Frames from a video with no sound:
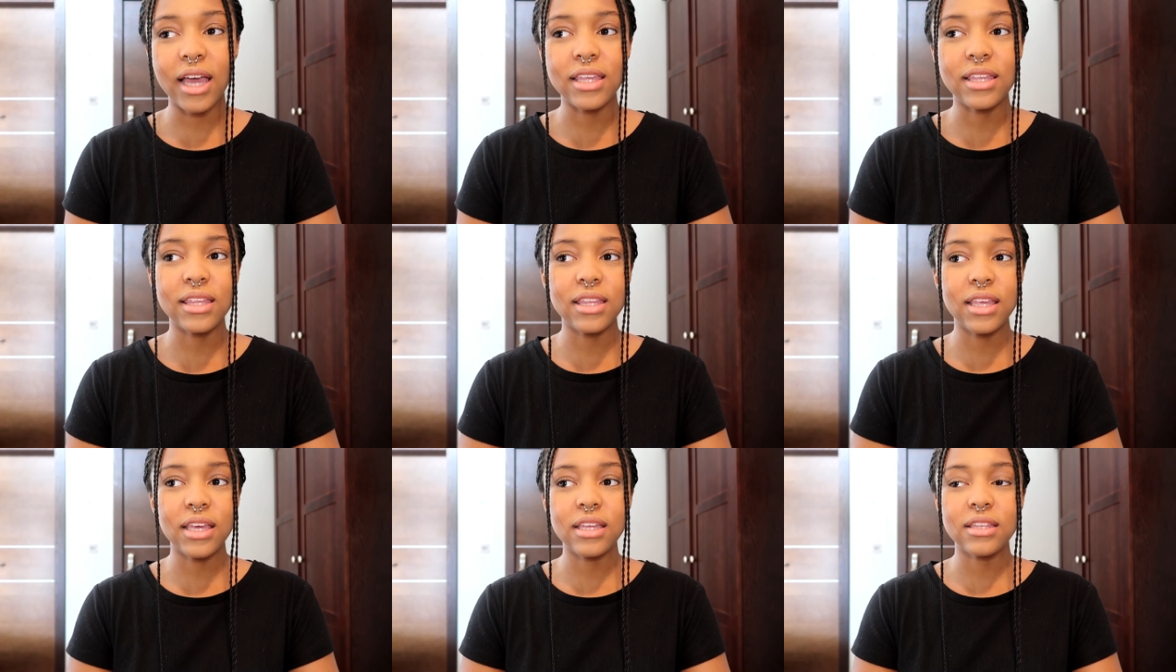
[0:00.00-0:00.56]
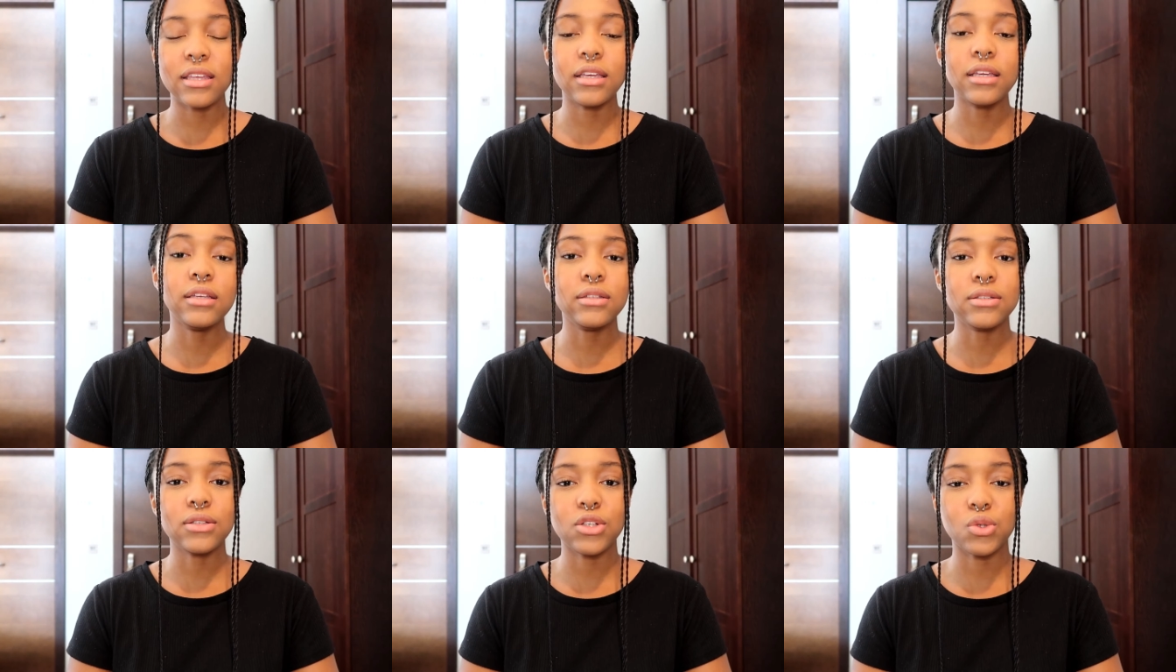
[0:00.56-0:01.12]
I think the
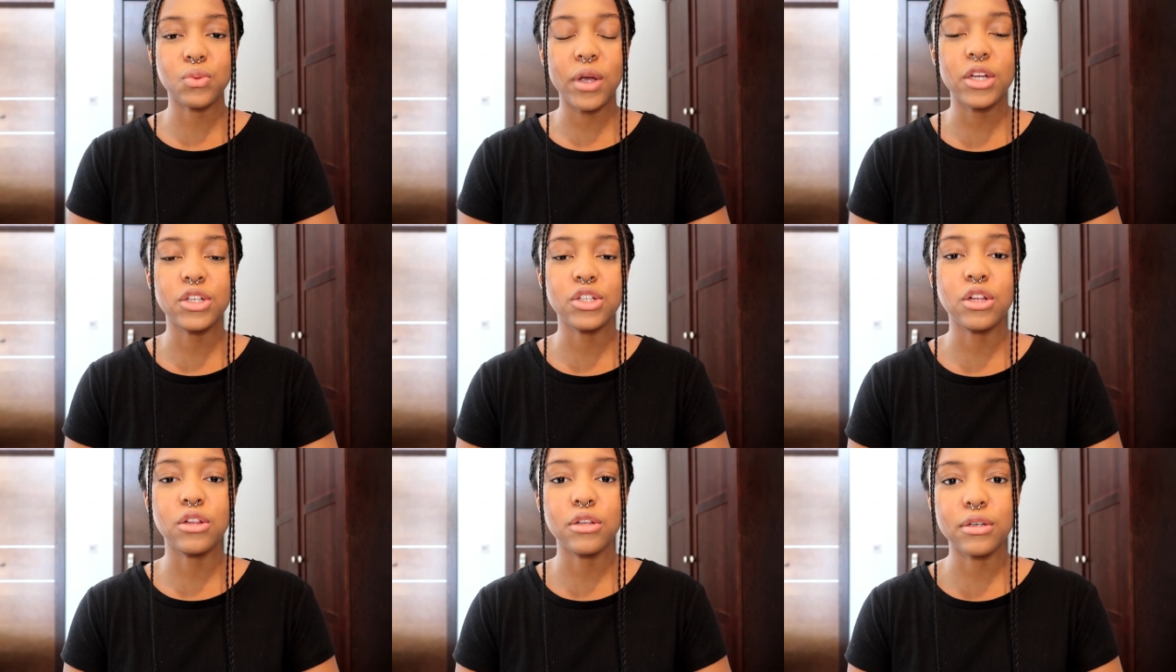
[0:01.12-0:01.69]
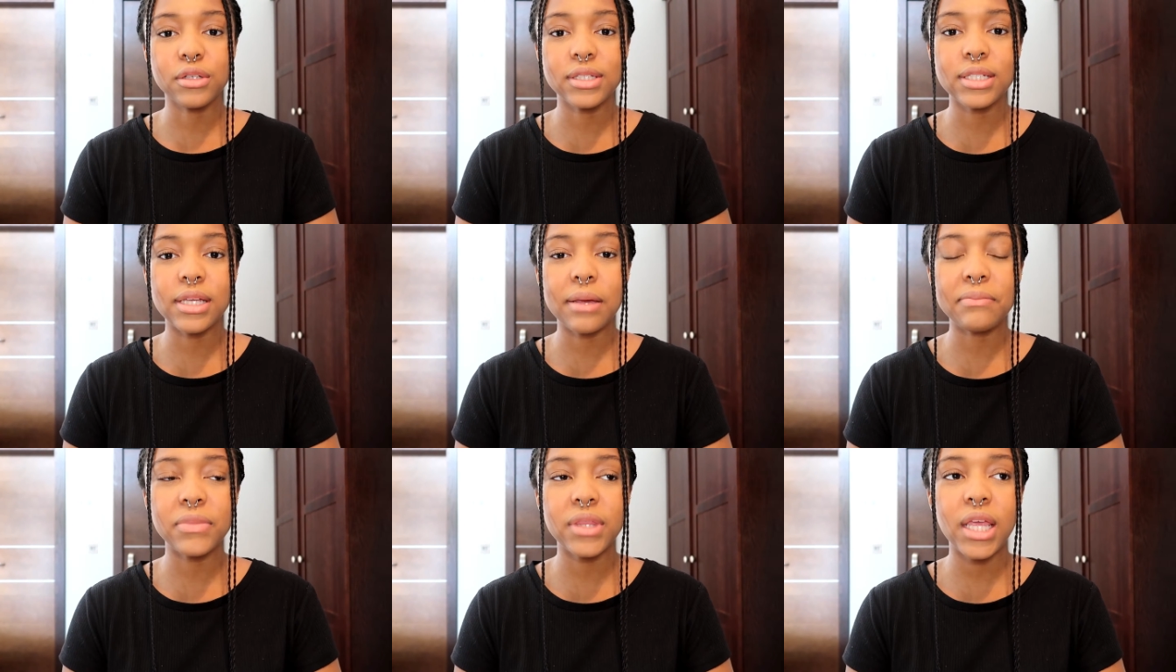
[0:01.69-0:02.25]
easiest way to learn
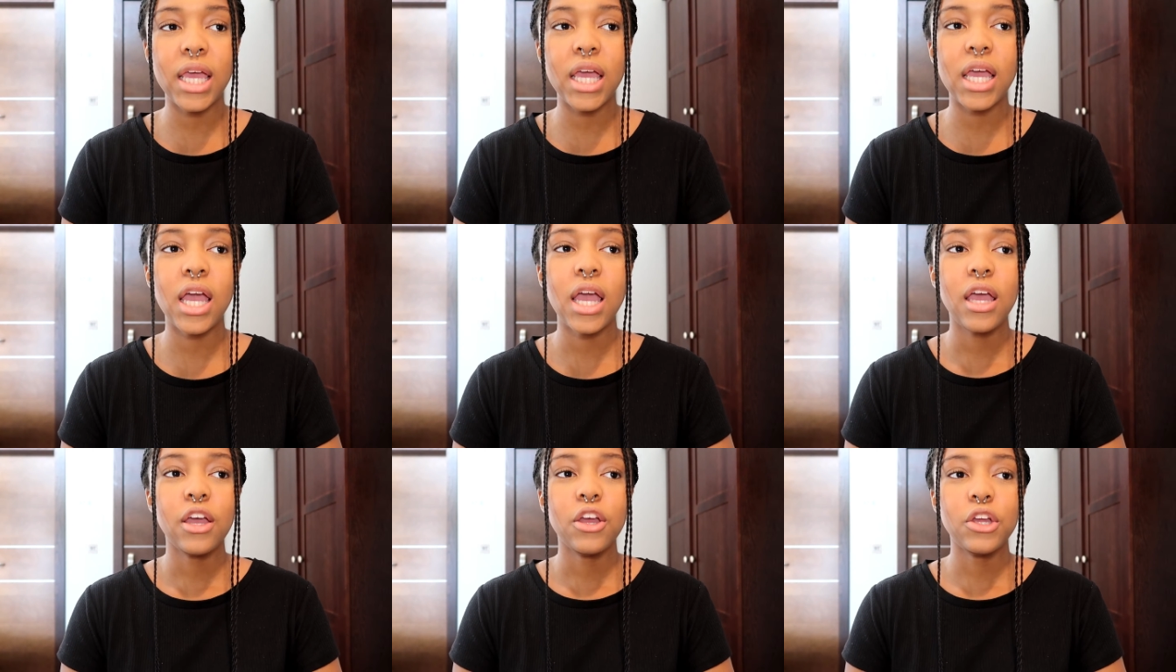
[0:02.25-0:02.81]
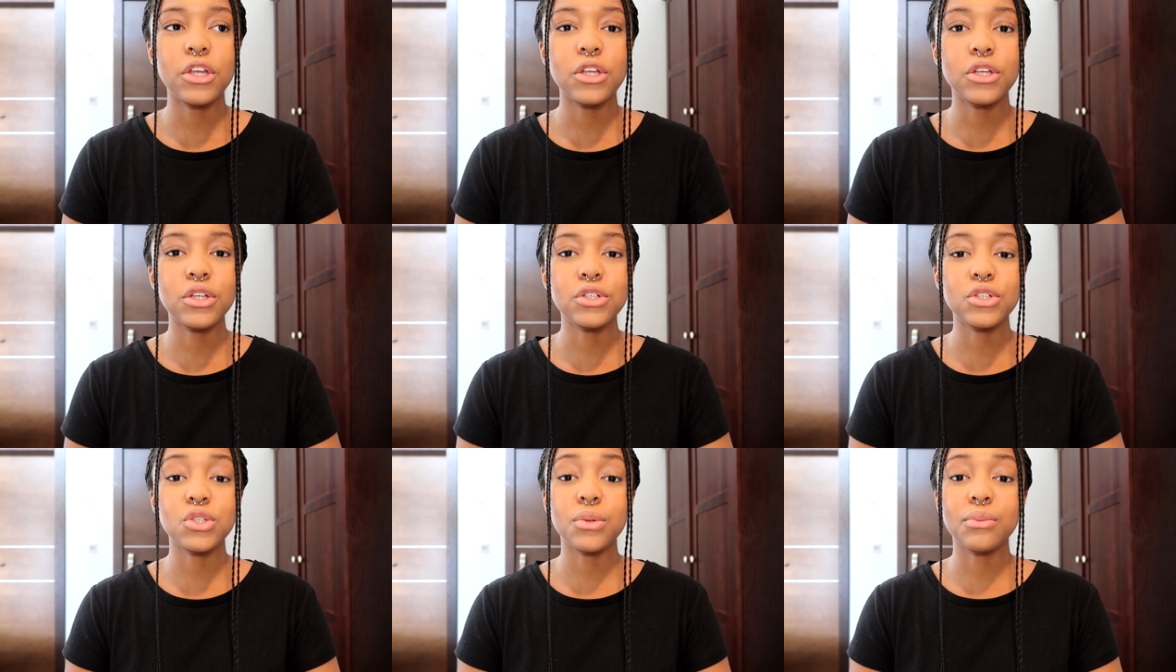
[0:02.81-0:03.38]
something
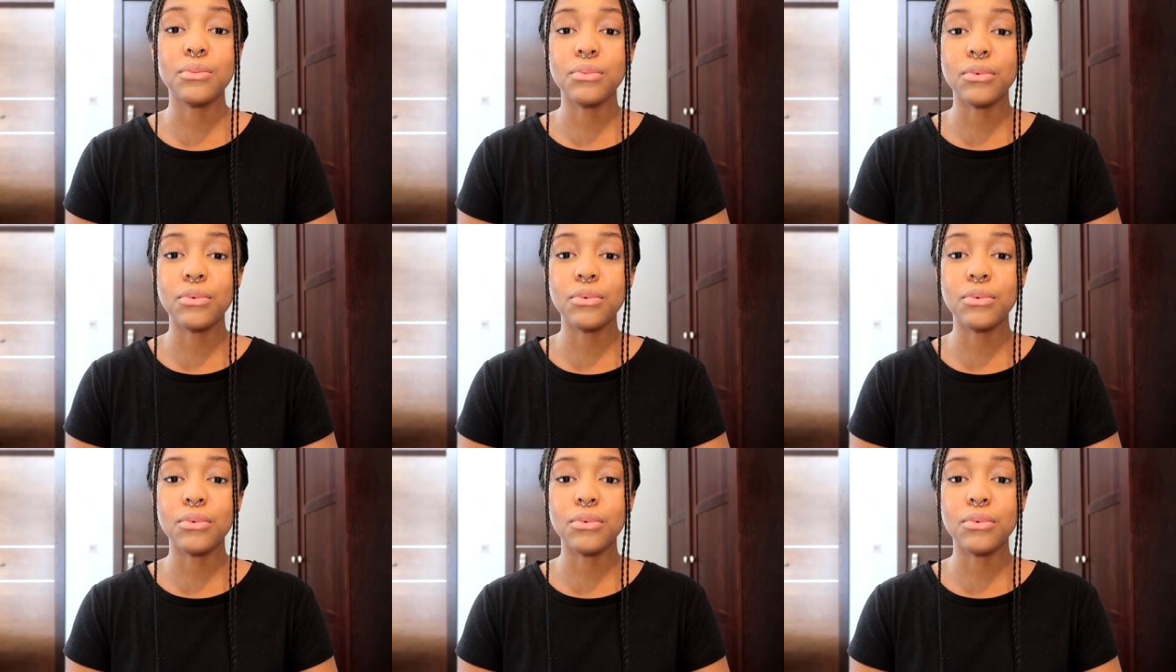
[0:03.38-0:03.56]
is to